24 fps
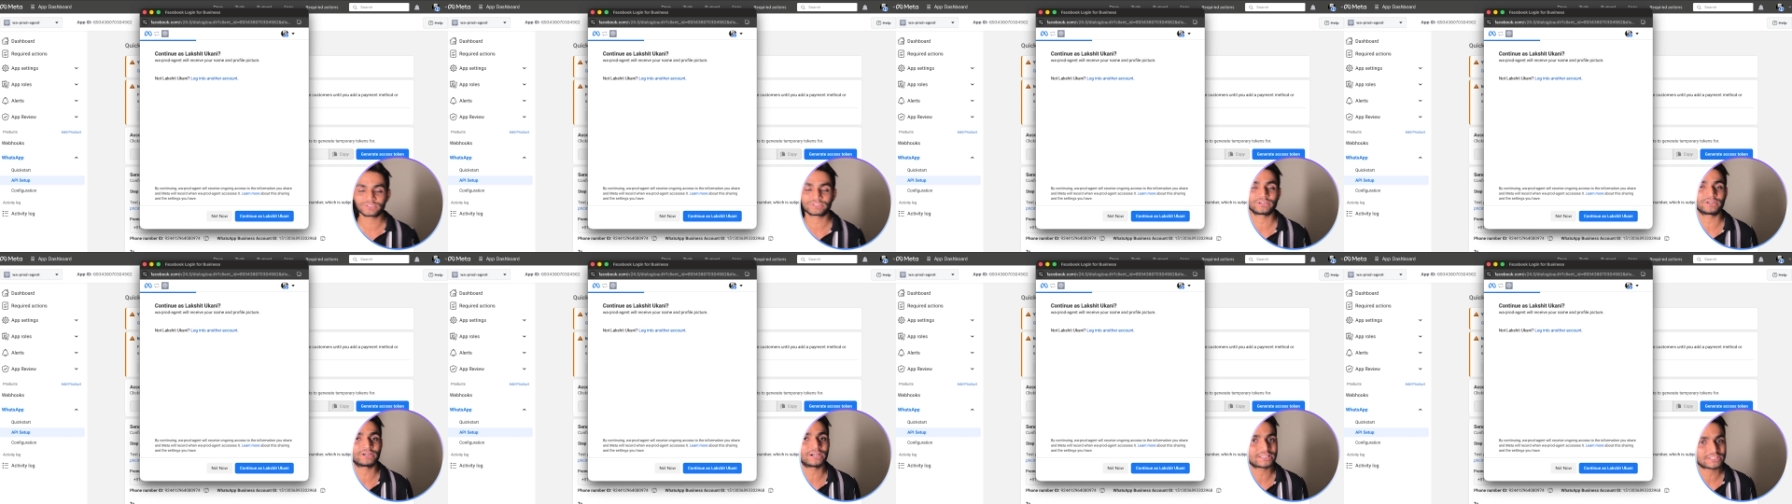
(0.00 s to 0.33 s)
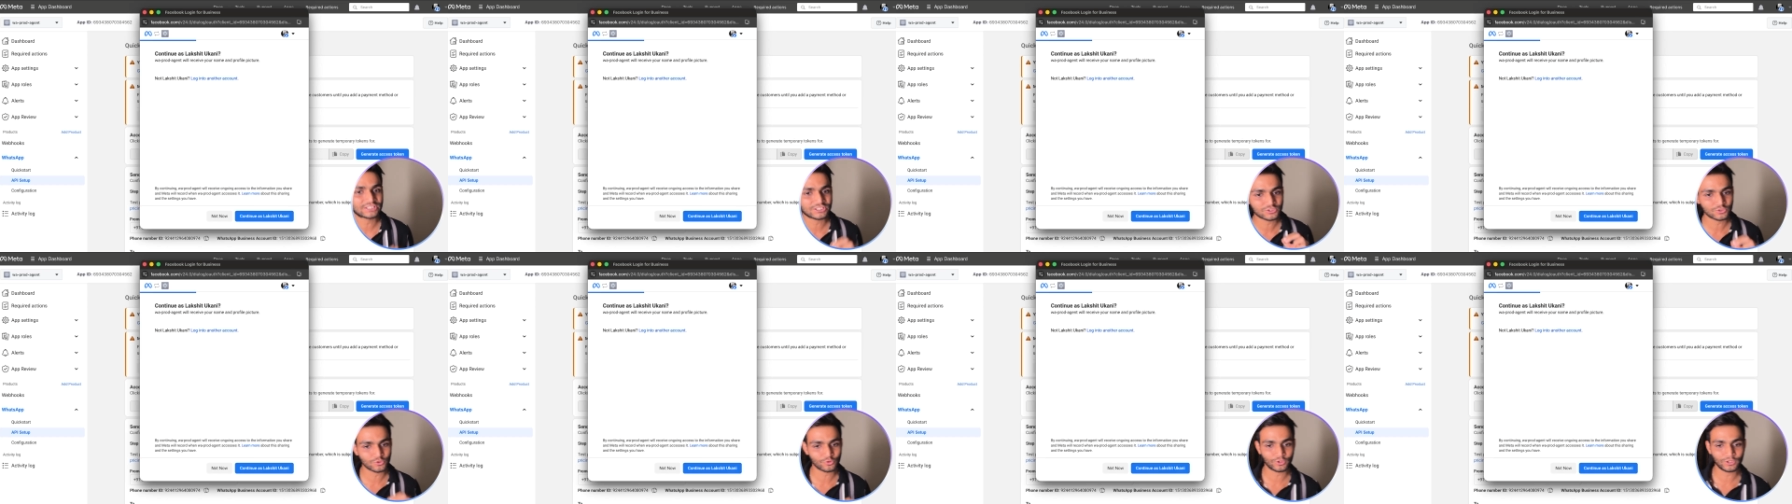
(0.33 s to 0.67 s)
generate
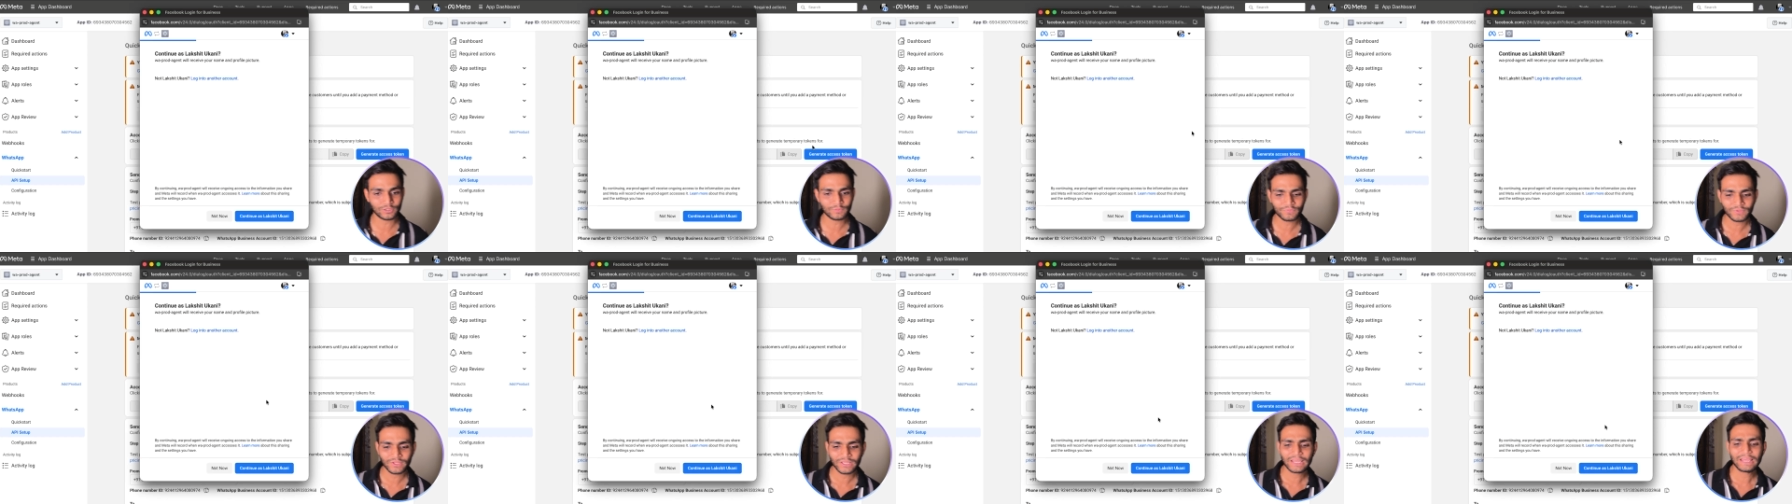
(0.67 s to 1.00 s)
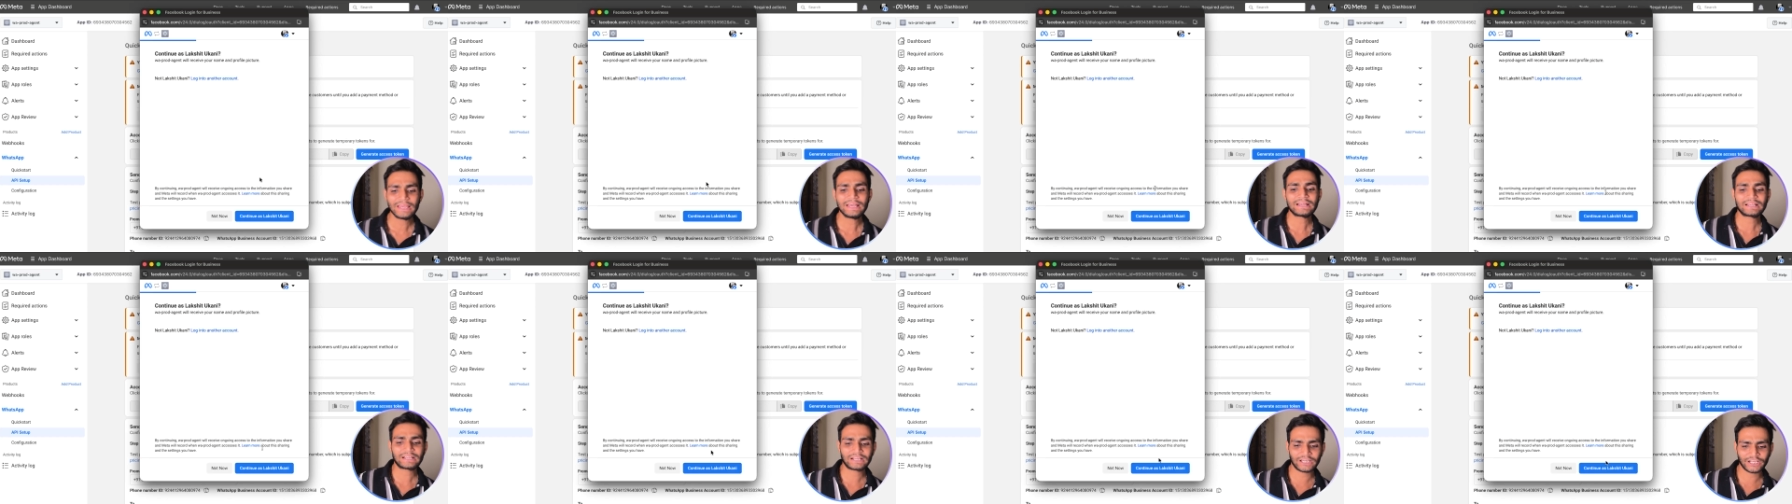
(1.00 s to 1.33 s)
access token
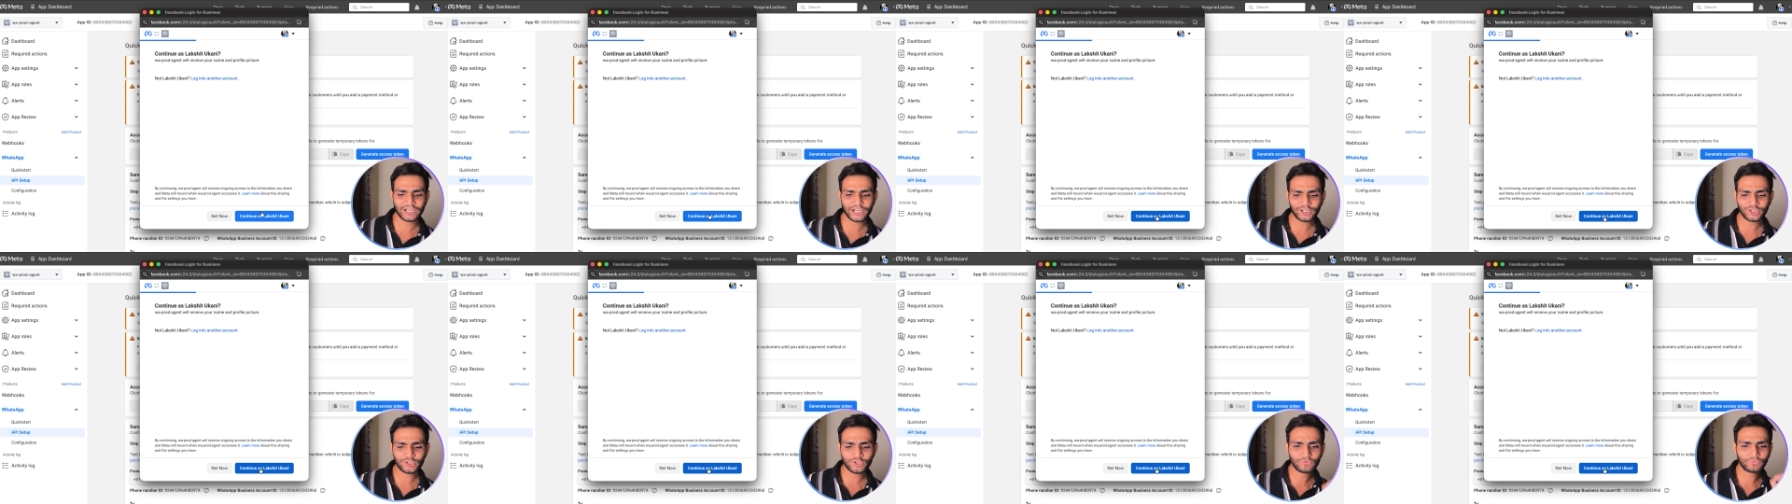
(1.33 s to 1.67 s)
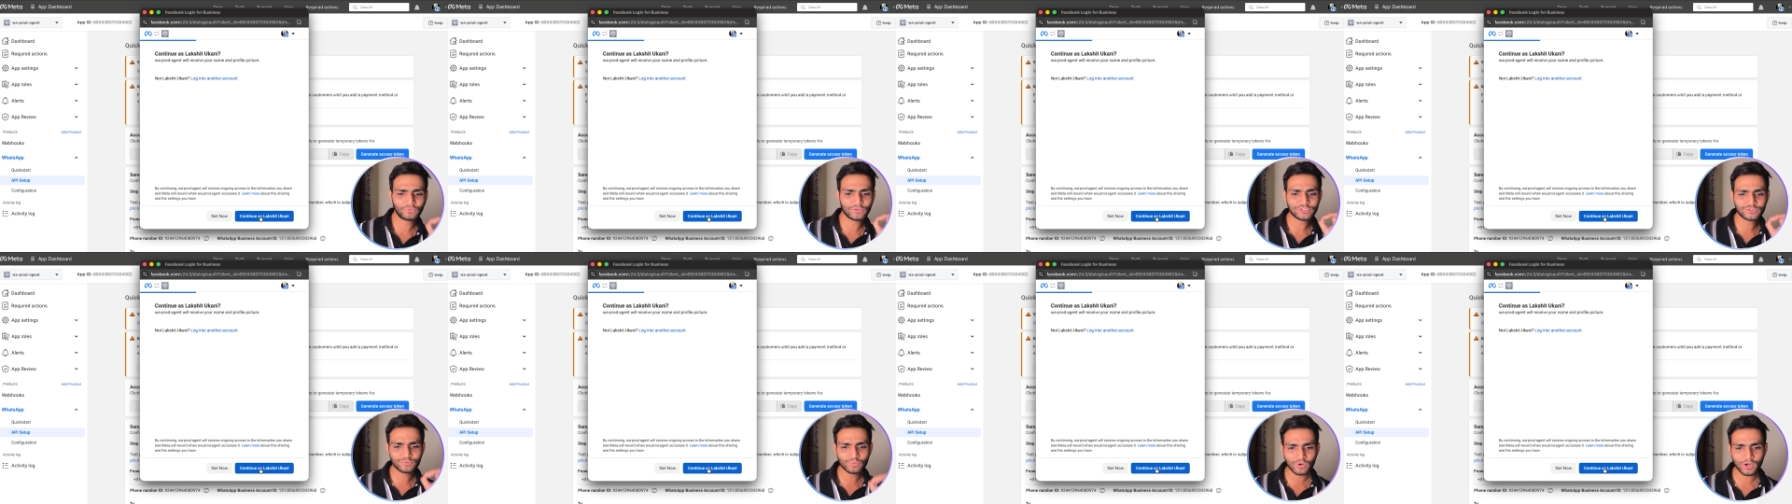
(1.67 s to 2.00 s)
connect your
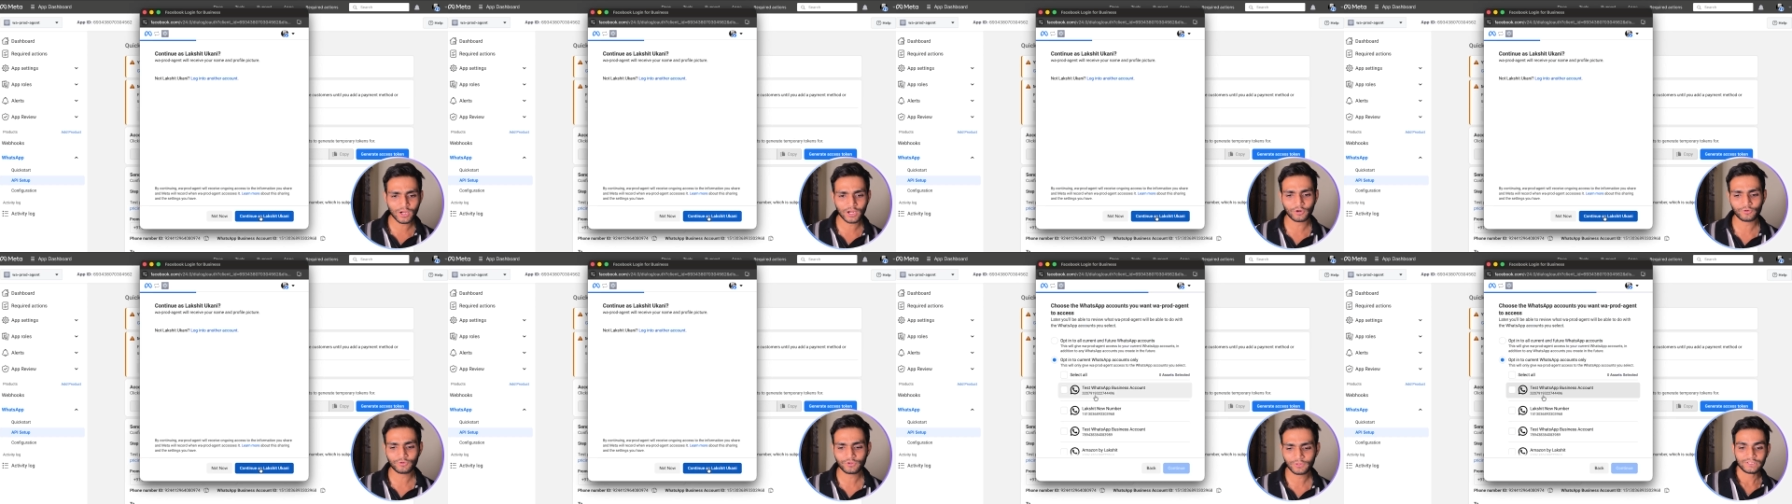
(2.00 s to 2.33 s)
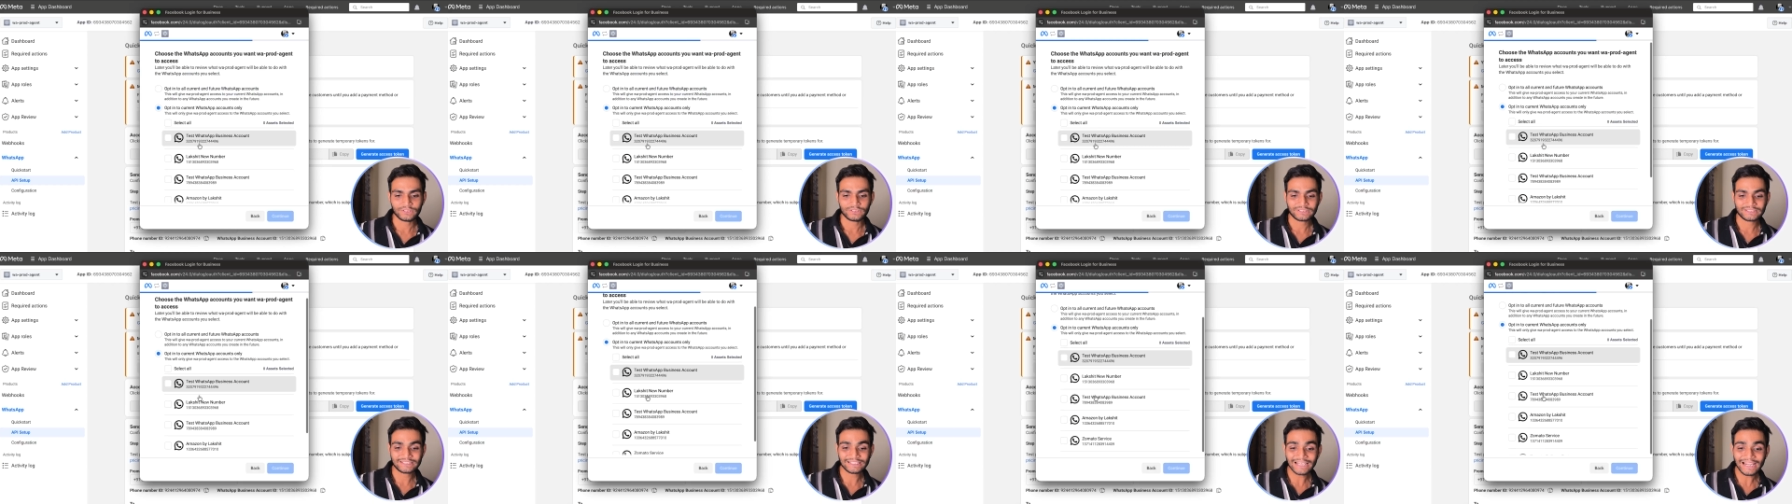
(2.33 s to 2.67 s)
facebook account
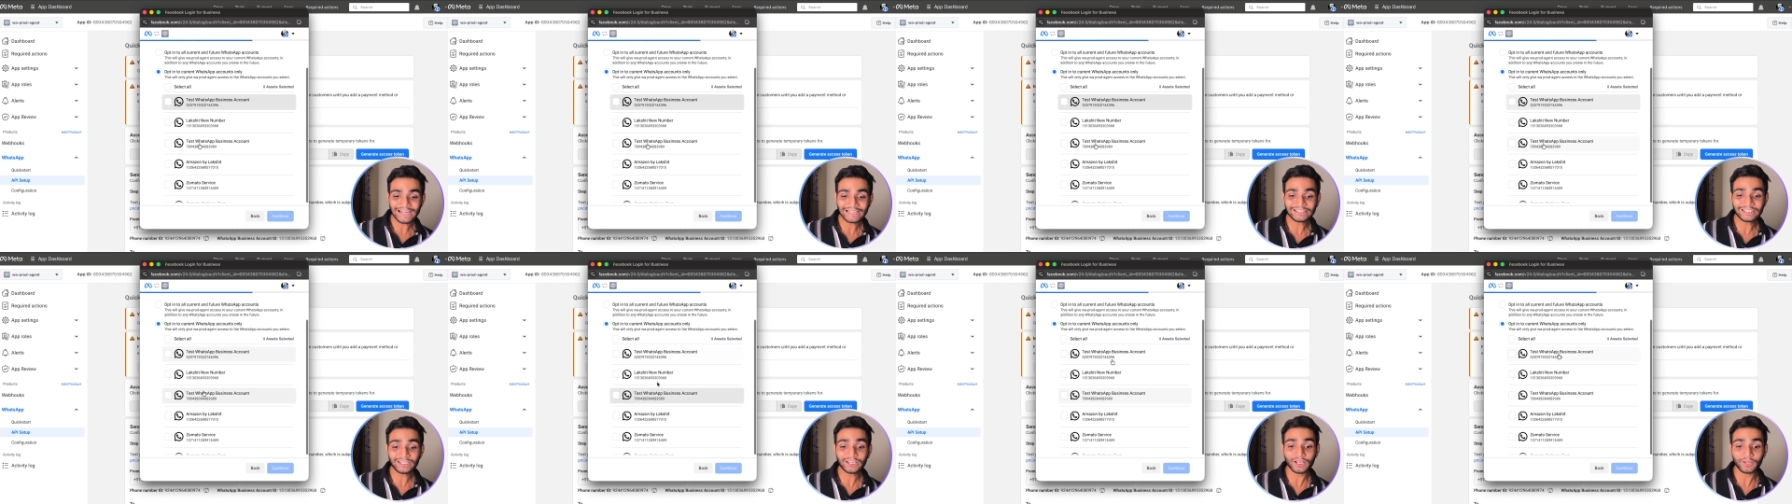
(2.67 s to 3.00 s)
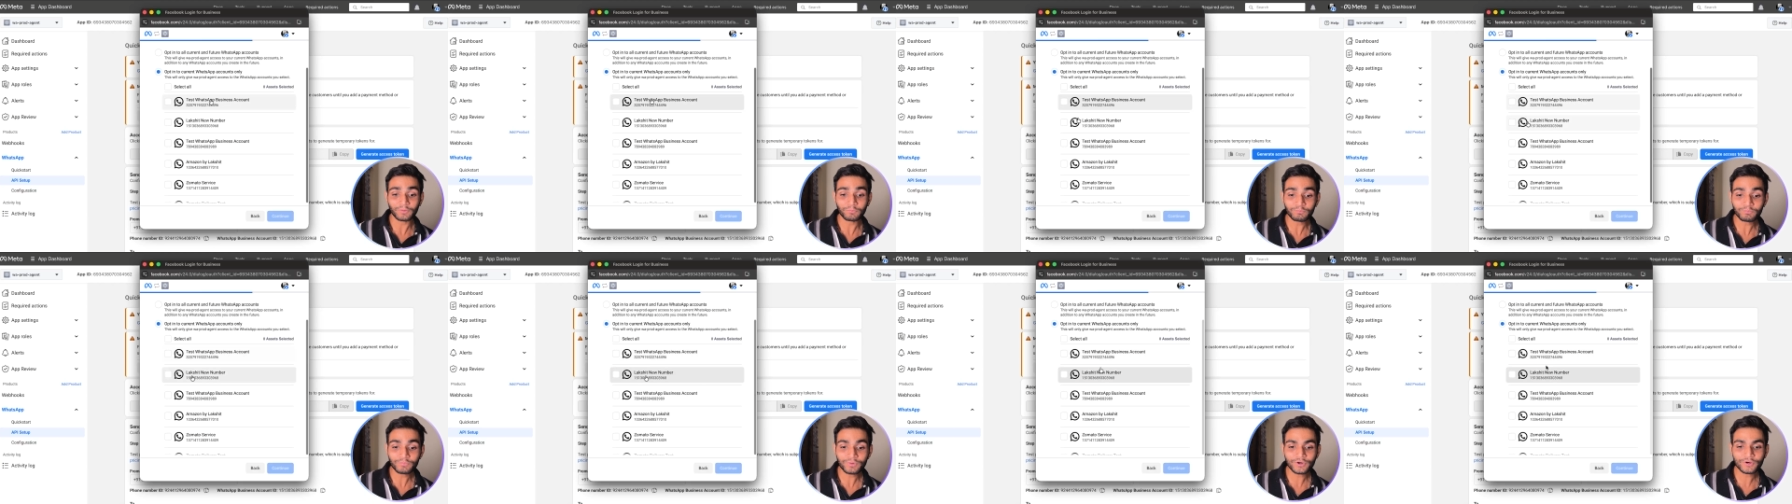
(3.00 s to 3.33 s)
select the
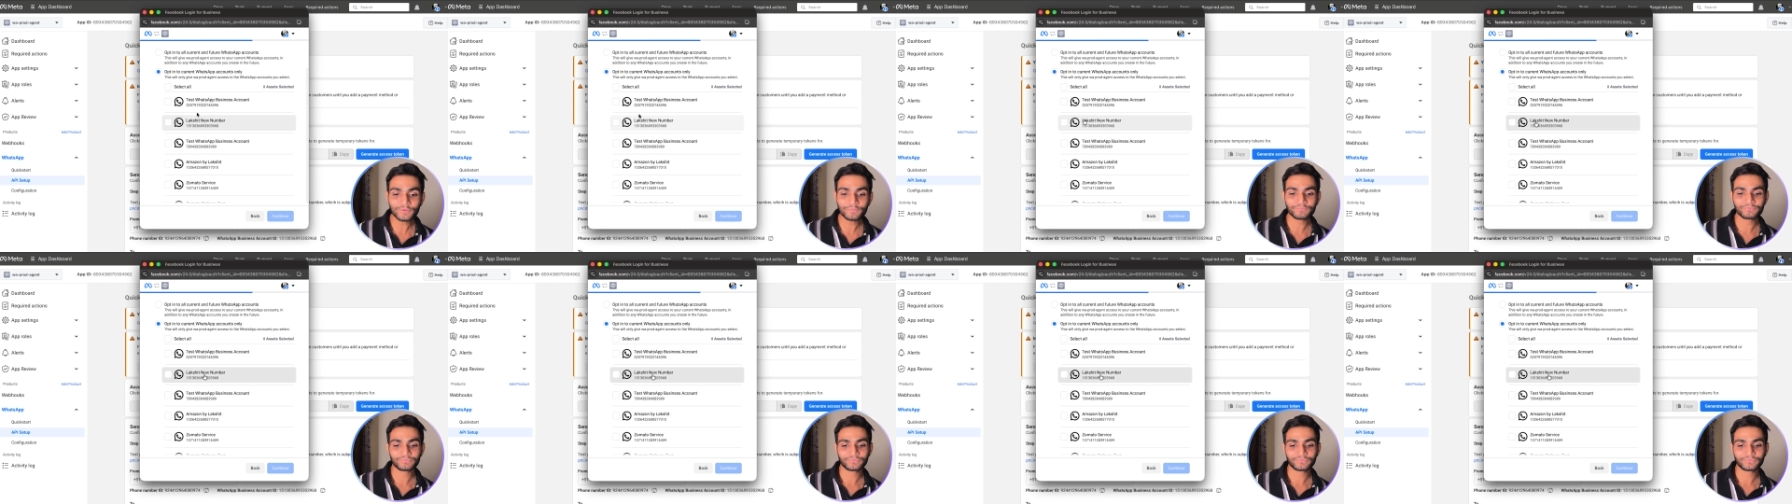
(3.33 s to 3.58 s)
number